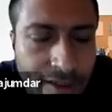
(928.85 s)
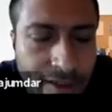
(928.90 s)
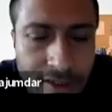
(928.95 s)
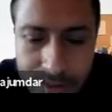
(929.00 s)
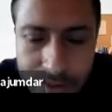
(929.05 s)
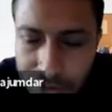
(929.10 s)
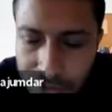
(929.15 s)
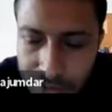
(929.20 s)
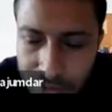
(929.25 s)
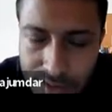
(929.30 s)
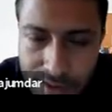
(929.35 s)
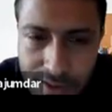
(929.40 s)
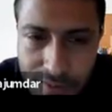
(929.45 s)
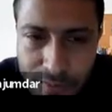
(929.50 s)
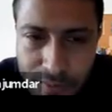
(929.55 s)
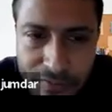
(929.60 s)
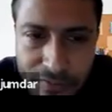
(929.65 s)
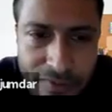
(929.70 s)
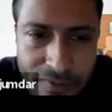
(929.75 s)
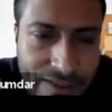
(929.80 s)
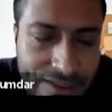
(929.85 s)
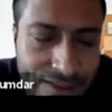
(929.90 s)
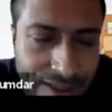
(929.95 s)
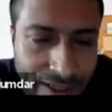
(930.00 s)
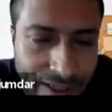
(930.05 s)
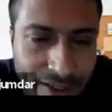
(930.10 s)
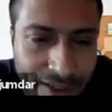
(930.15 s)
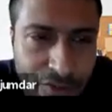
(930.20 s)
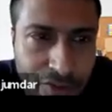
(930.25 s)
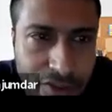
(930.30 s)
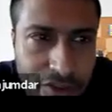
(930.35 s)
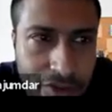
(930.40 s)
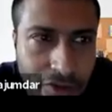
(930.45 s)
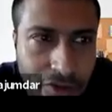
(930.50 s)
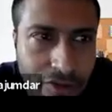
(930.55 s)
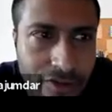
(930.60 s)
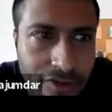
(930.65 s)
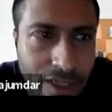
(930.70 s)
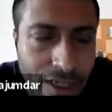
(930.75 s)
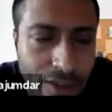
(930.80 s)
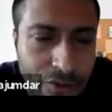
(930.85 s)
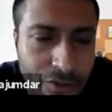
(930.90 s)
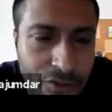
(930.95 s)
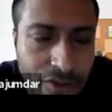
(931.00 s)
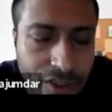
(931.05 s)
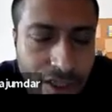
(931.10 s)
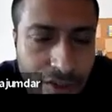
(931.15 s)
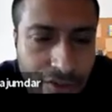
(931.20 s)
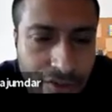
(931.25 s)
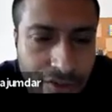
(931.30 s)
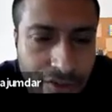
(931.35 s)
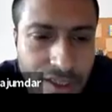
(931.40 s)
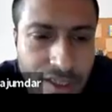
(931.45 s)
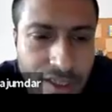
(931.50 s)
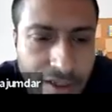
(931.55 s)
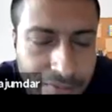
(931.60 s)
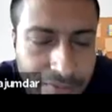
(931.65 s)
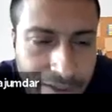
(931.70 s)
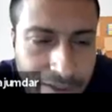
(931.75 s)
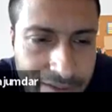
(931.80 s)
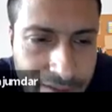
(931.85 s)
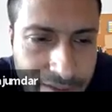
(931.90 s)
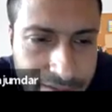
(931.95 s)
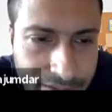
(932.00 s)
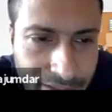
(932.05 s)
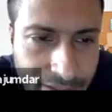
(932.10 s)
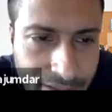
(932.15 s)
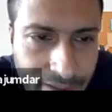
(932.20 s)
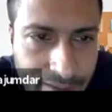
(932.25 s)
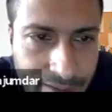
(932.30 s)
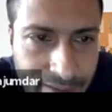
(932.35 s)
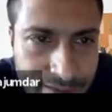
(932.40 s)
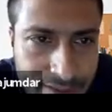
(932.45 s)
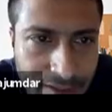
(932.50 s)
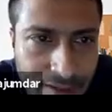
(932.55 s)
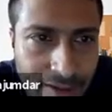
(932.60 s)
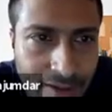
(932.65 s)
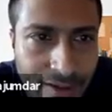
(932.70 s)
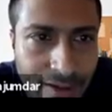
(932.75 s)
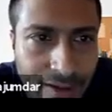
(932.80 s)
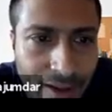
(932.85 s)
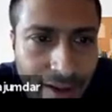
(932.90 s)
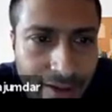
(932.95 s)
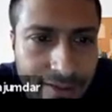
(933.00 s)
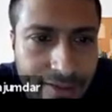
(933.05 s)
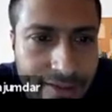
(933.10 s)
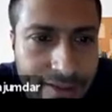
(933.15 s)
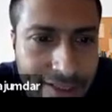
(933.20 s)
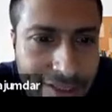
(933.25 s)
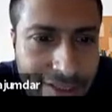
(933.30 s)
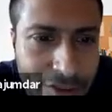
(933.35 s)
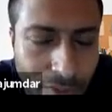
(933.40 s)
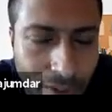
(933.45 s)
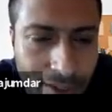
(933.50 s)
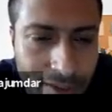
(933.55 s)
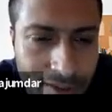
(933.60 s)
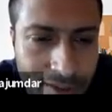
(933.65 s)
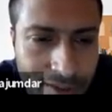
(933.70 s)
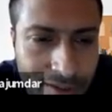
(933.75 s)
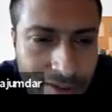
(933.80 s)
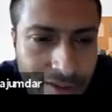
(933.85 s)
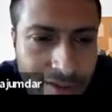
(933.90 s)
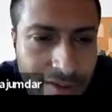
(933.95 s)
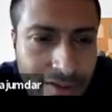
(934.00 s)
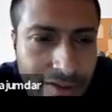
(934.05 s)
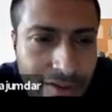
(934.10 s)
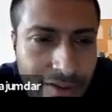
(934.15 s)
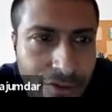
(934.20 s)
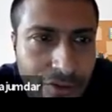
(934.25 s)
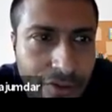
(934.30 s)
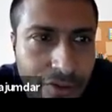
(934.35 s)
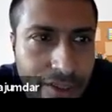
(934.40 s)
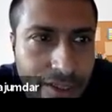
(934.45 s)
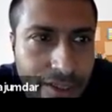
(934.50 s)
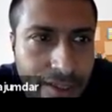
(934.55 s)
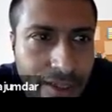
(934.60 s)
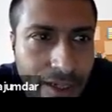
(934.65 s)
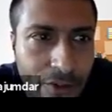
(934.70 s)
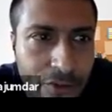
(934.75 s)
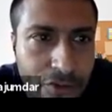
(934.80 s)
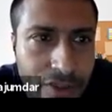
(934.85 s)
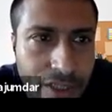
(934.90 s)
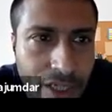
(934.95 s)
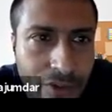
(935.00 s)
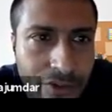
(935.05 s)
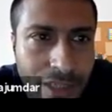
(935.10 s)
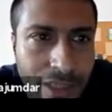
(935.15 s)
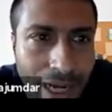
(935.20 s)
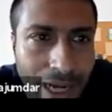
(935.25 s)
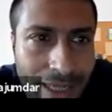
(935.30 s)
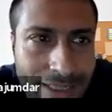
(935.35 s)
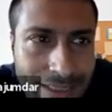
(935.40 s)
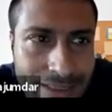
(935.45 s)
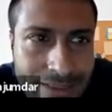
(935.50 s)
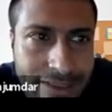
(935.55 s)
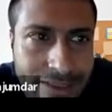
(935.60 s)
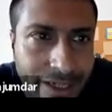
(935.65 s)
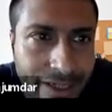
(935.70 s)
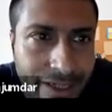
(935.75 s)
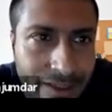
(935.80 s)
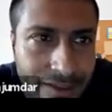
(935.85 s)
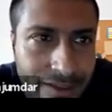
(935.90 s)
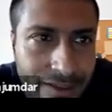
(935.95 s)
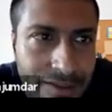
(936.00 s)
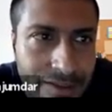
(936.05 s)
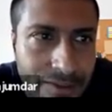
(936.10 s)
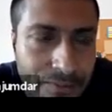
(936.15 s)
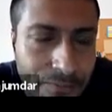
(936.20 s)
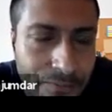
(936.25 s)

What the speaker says: So the previous slide we showed how to count the heavy hitter triangles, and in this one we did how to count other triangles,